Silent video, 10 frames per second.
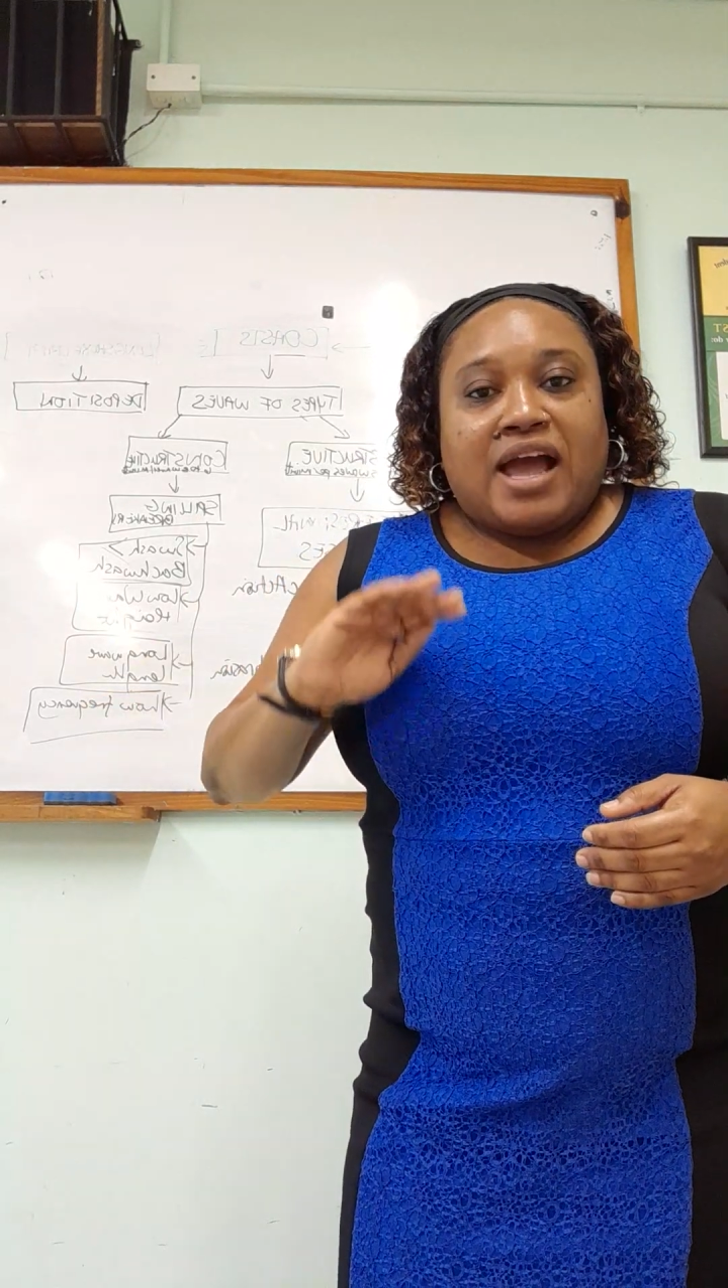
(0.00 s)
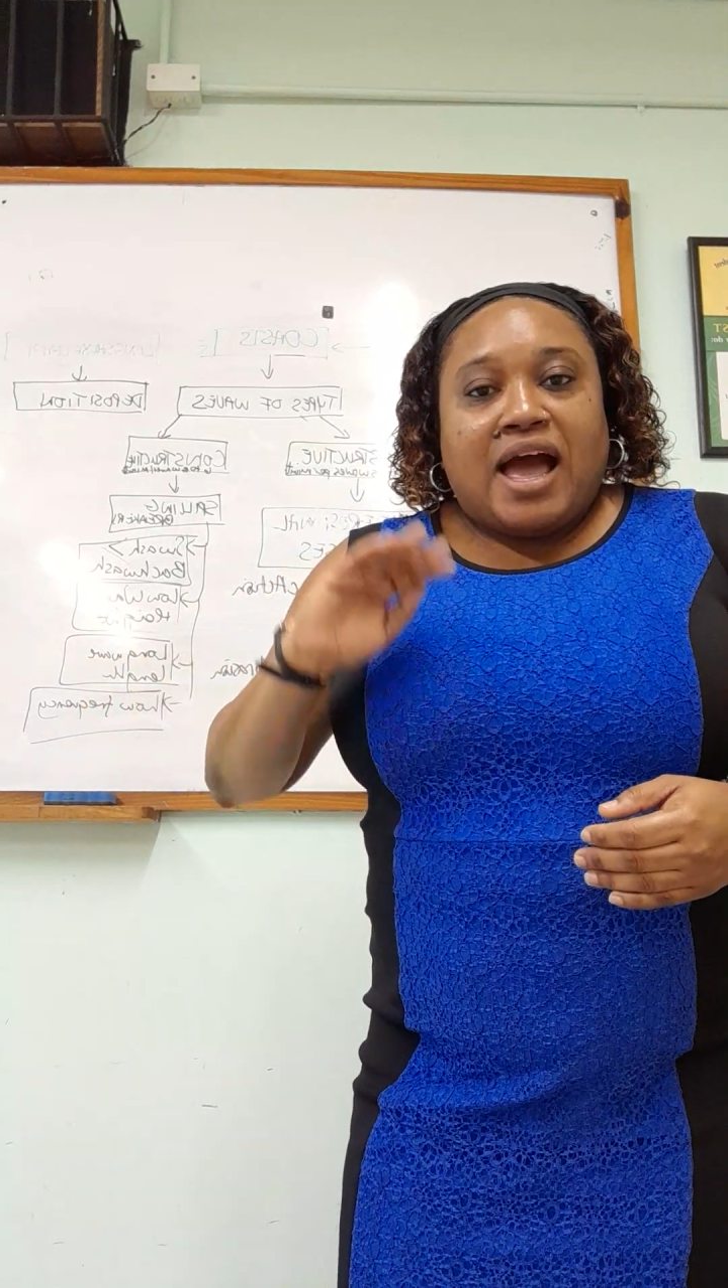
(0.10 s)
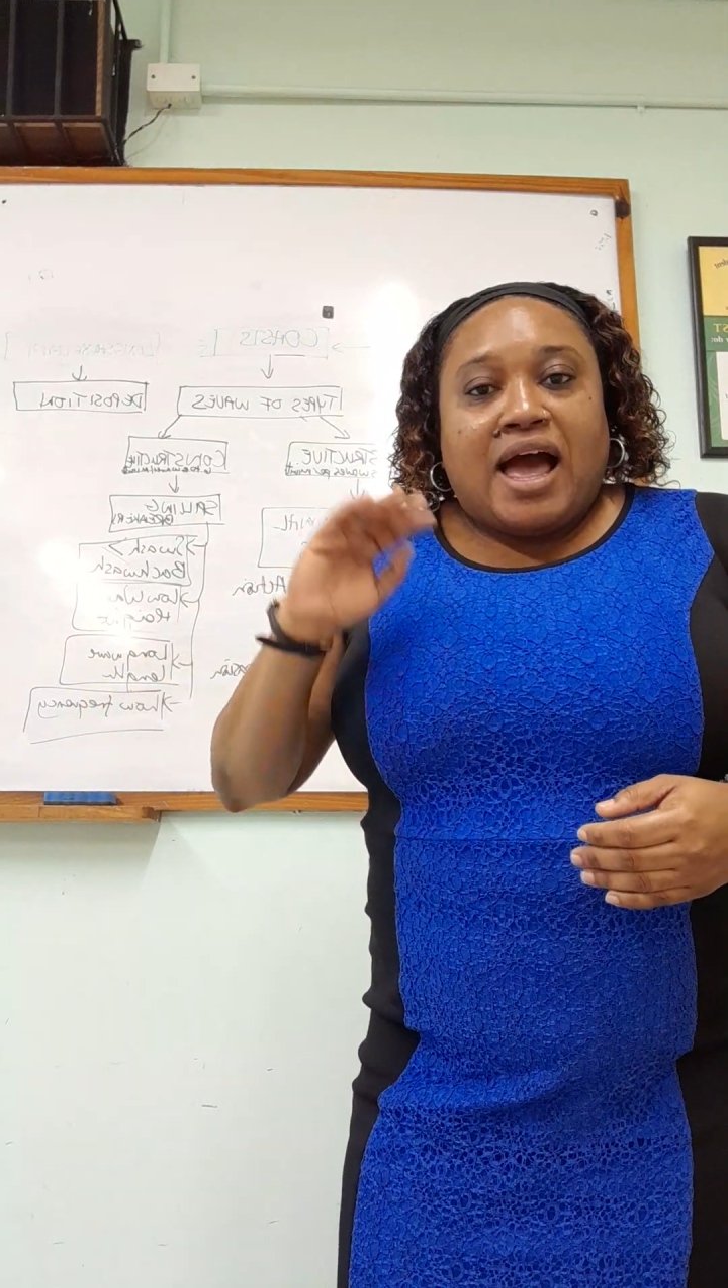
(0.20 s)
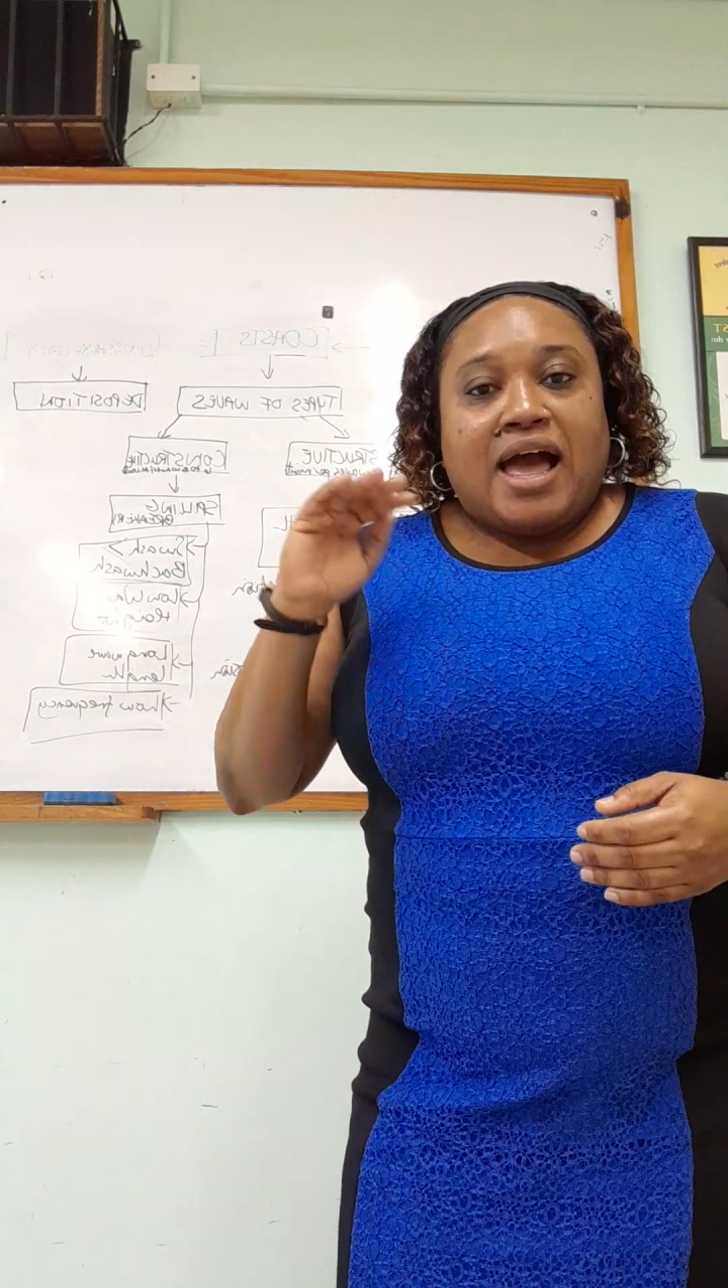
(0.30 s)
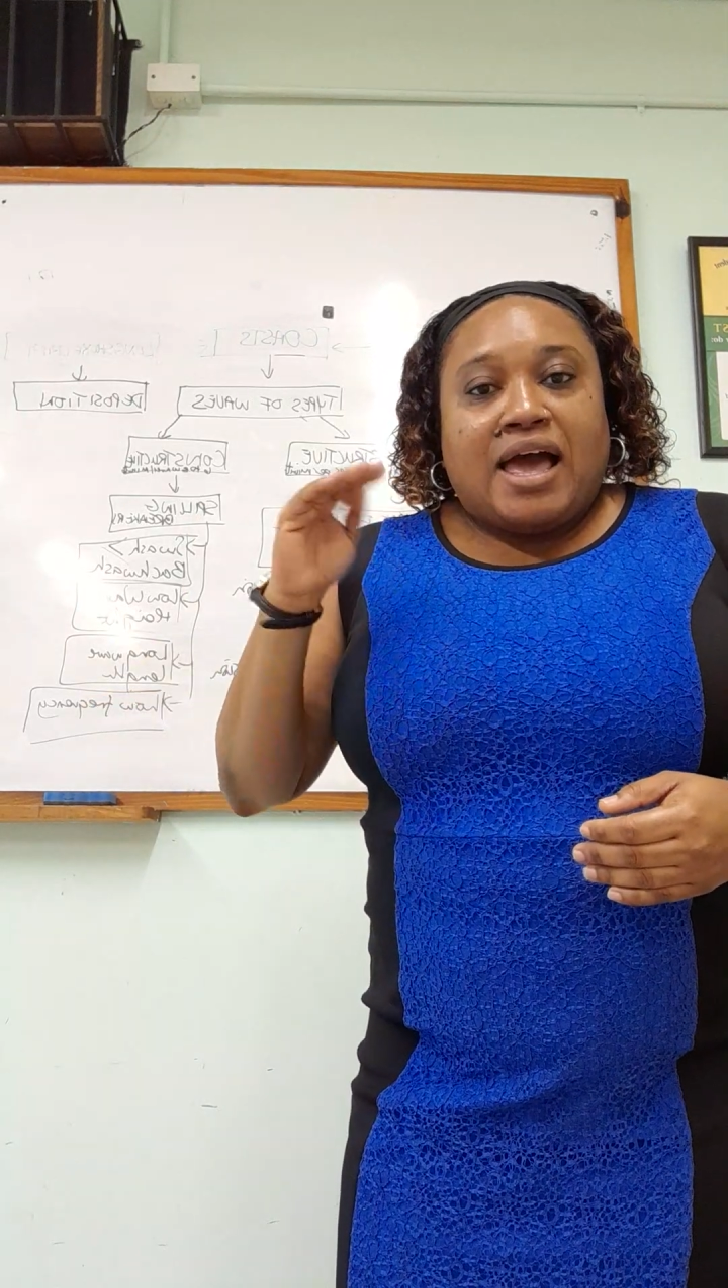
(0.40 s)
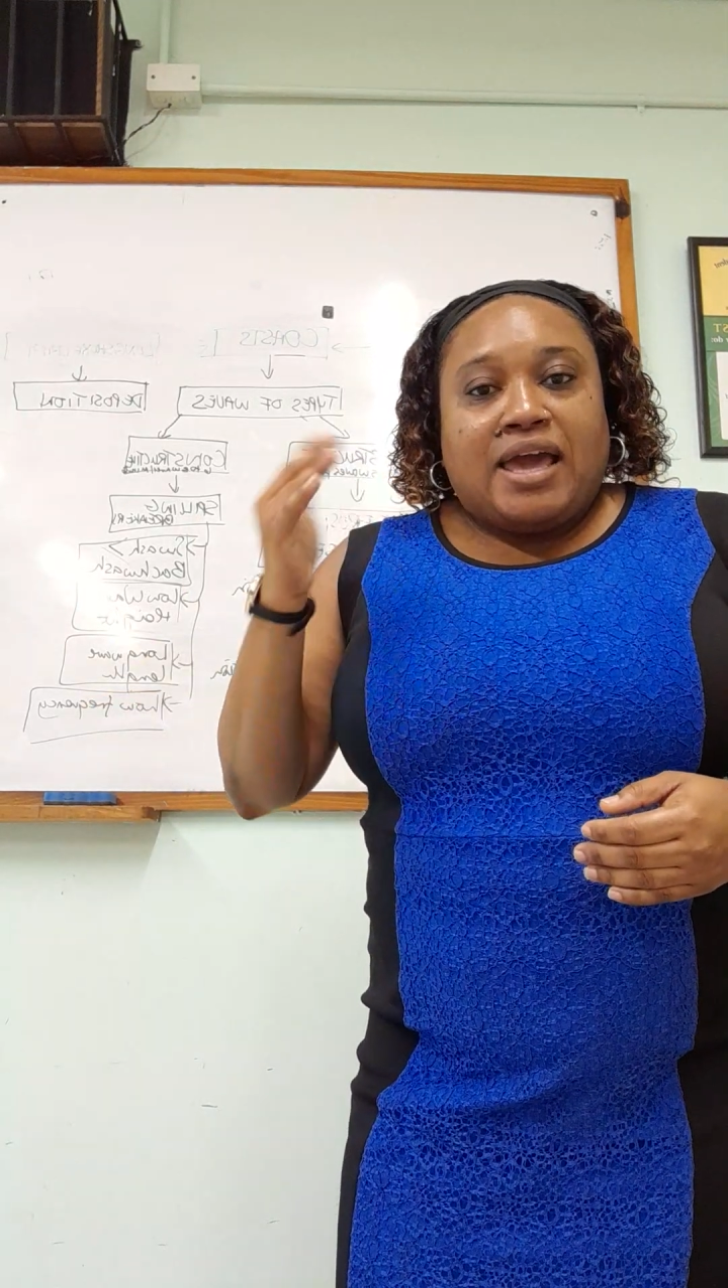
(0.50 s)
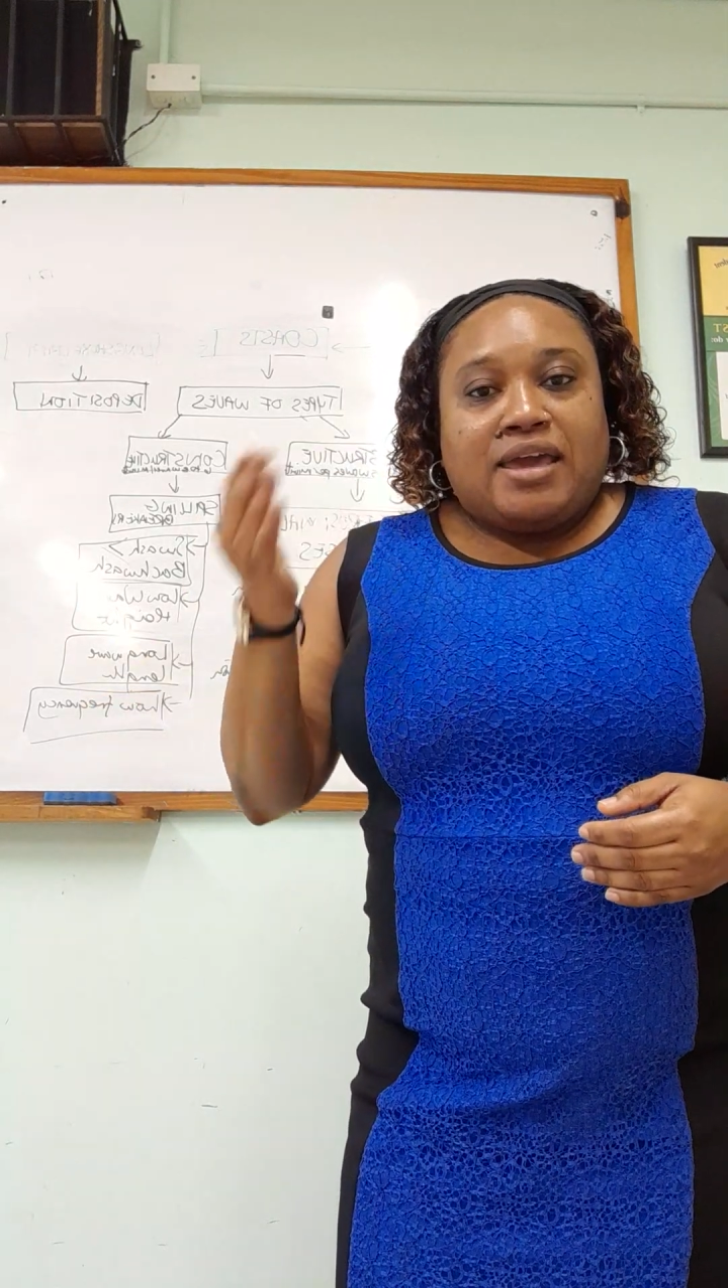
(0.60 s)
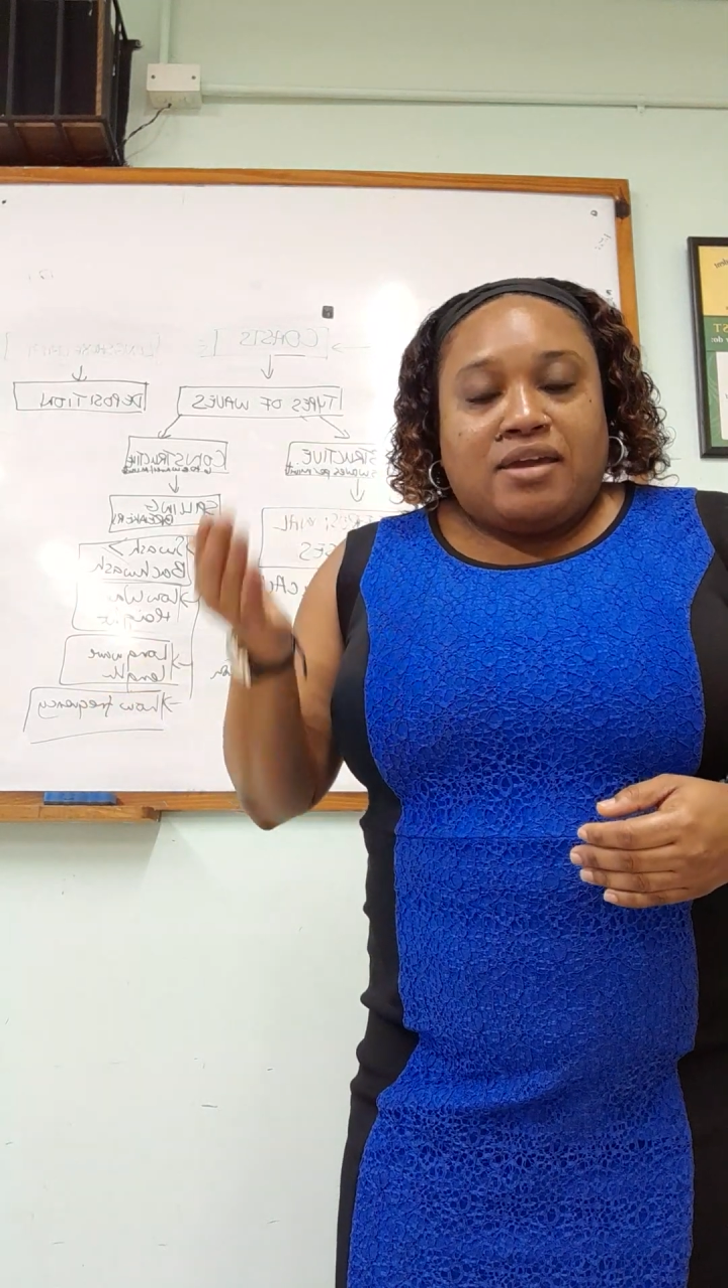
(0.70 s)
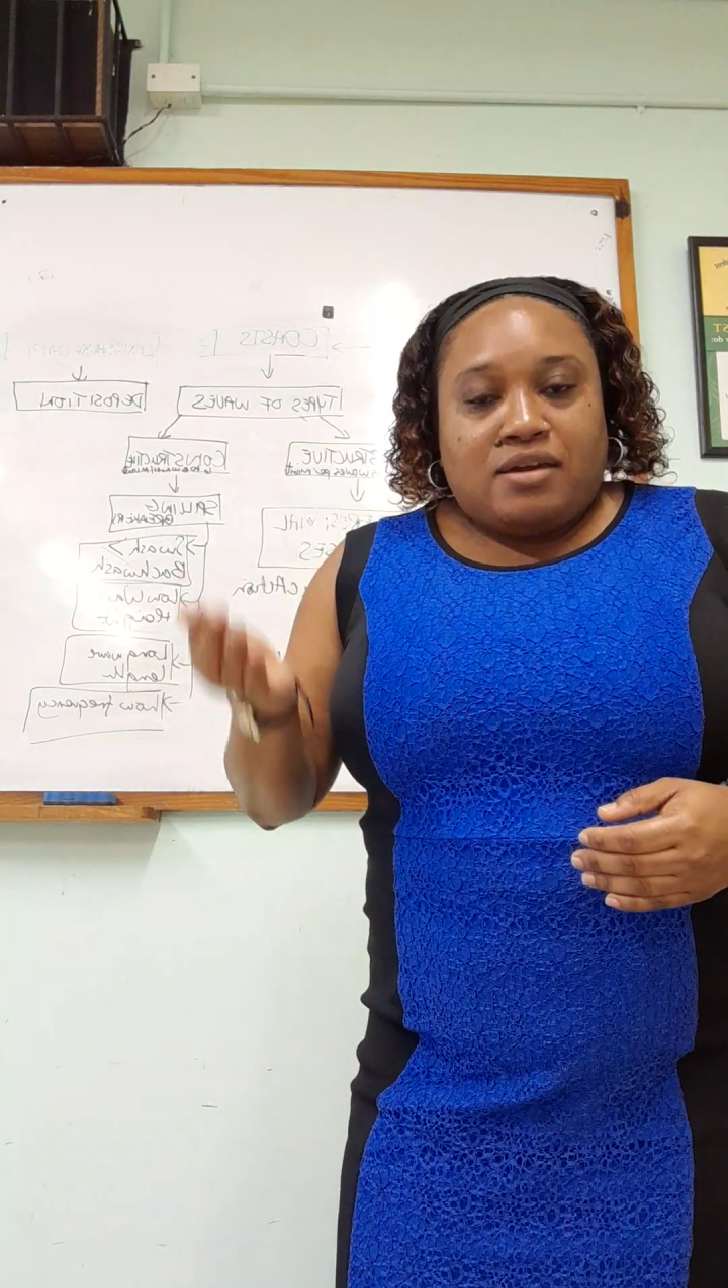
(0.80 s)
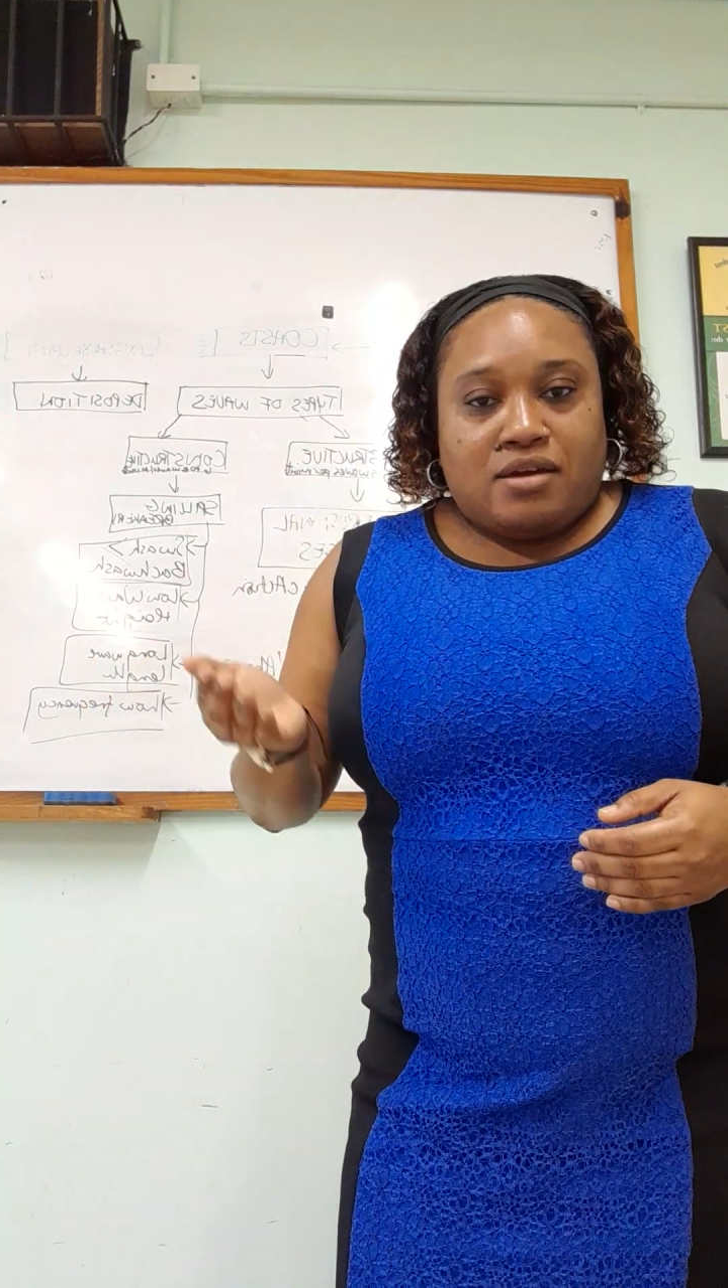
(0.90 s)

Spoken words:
high